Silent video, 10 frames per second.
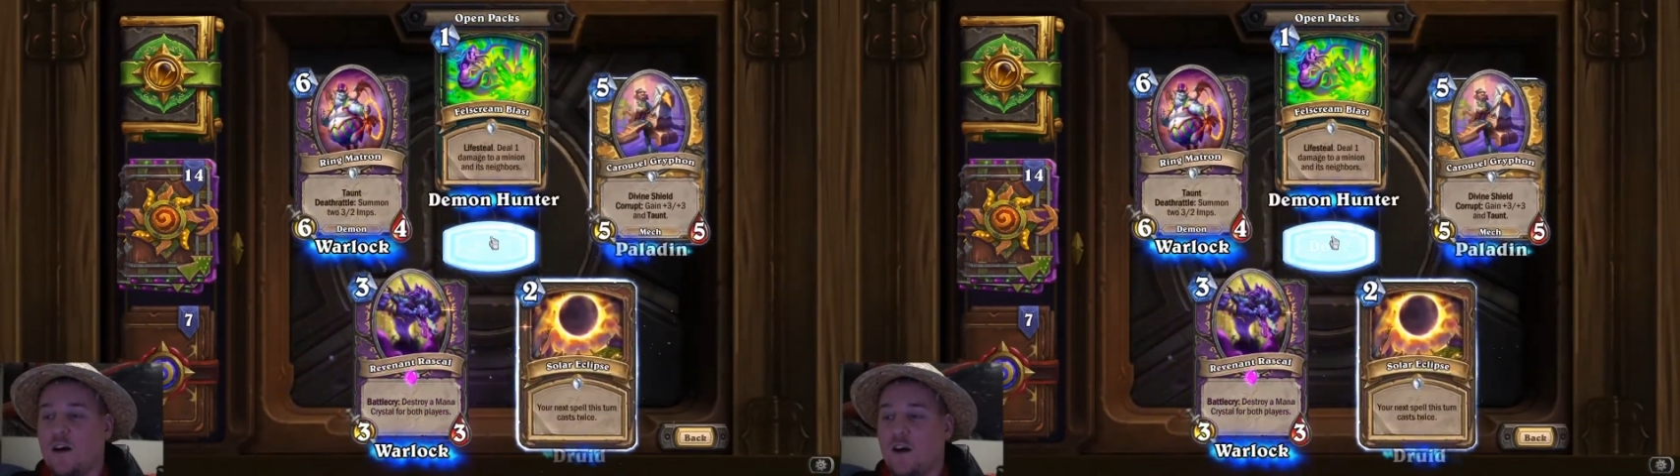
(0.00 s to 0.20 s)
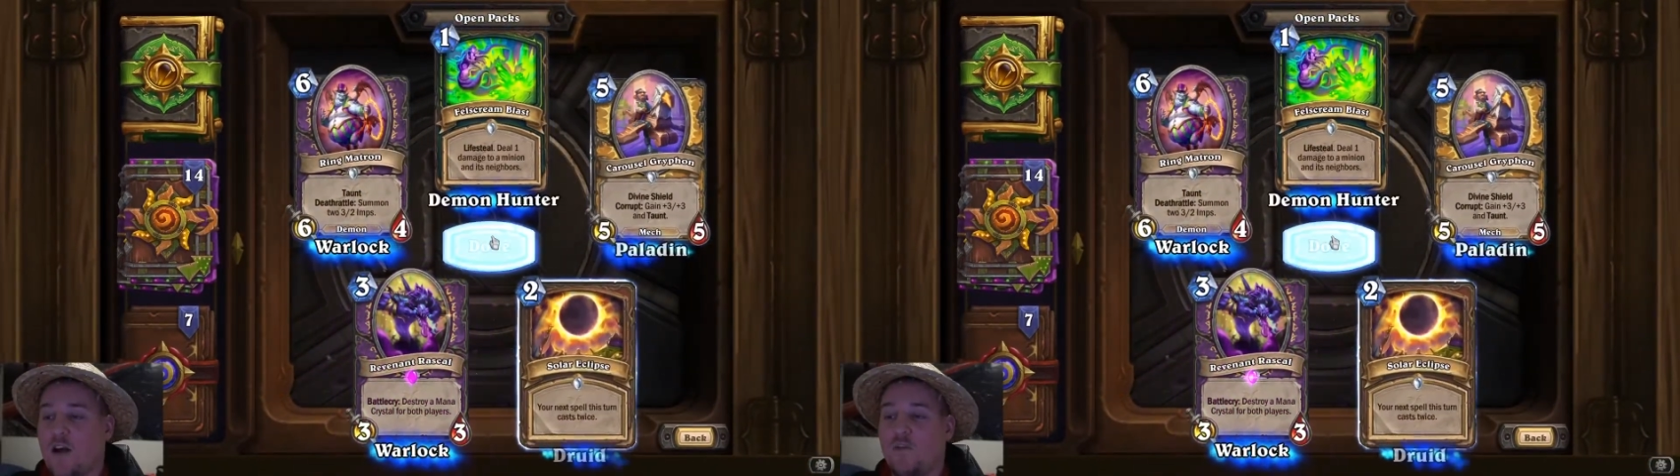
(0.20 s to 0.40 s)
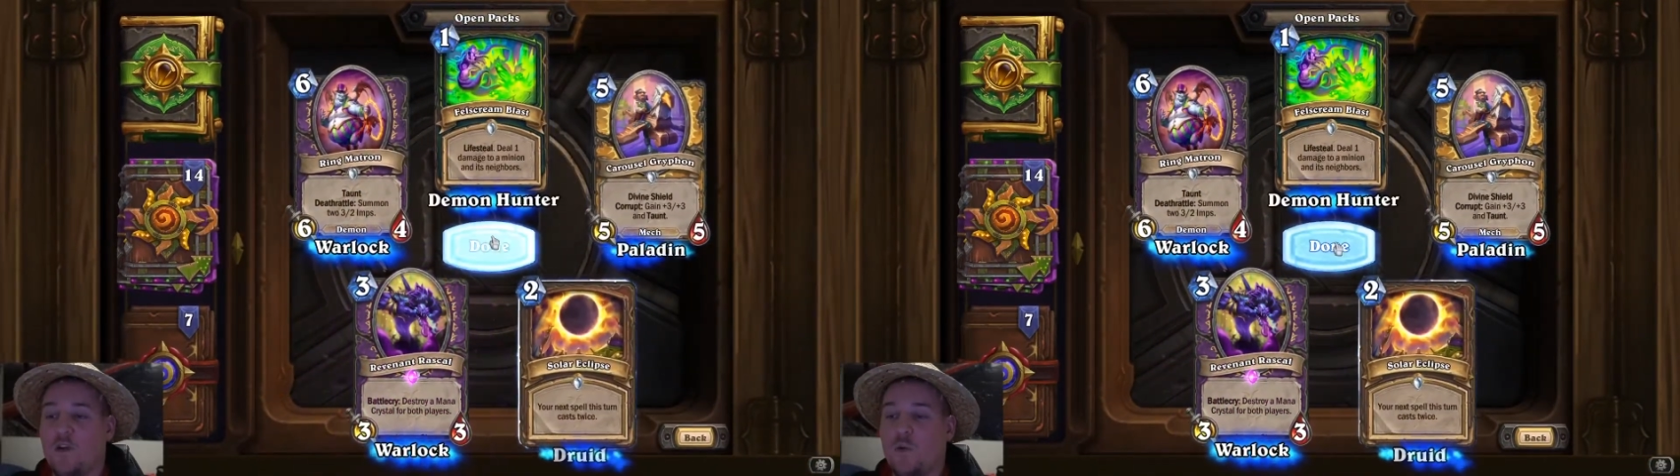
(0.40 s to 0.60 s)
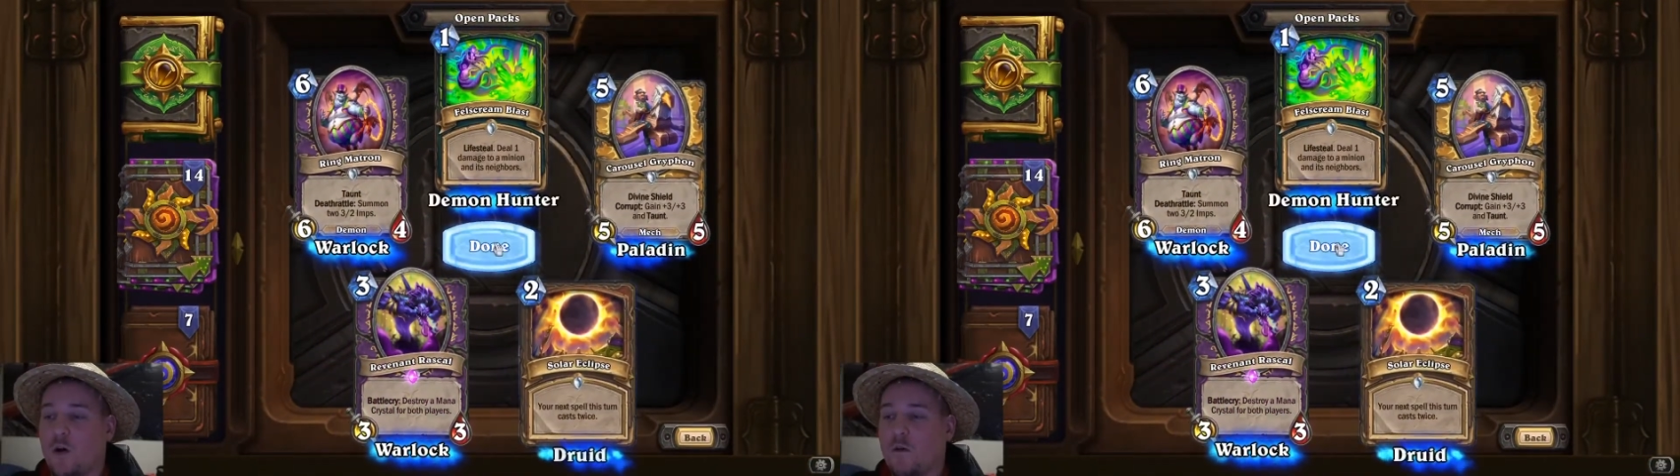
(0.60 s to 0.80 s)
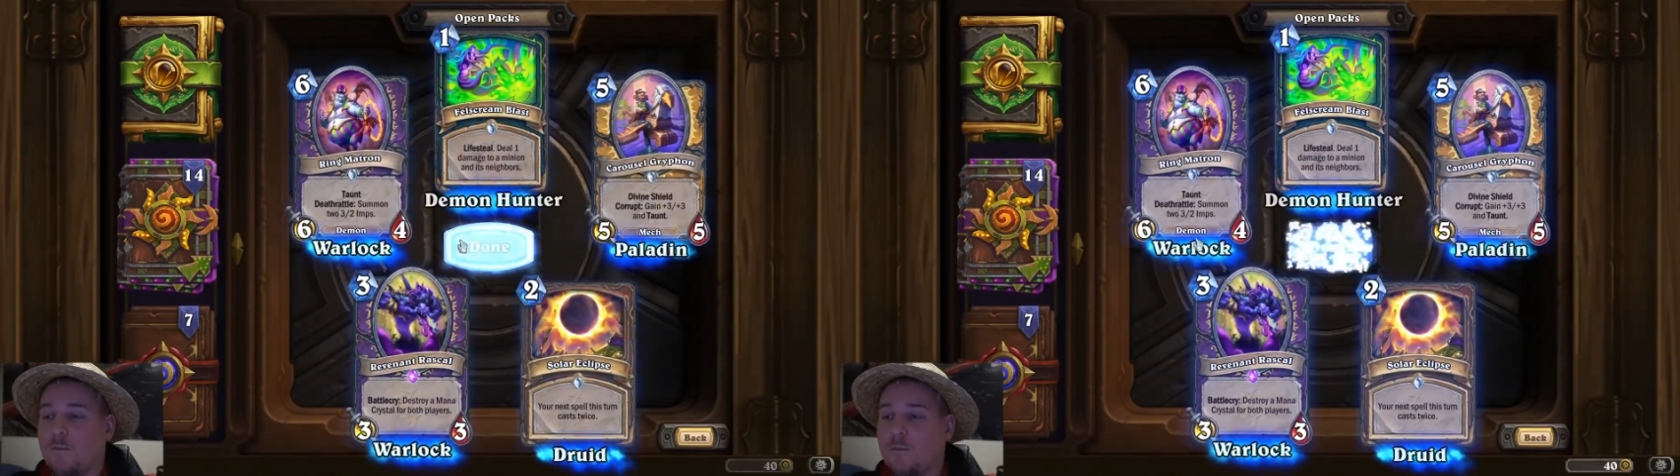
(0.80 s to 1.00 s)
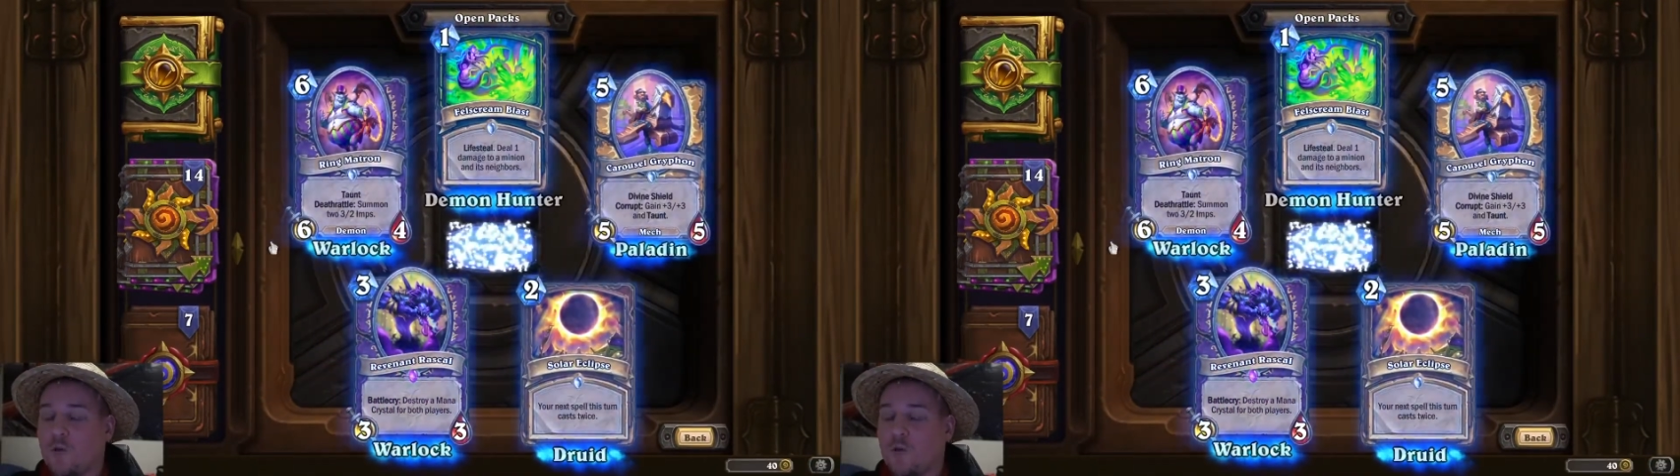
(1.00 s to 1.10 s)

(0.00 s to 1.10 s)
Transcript: every quarter.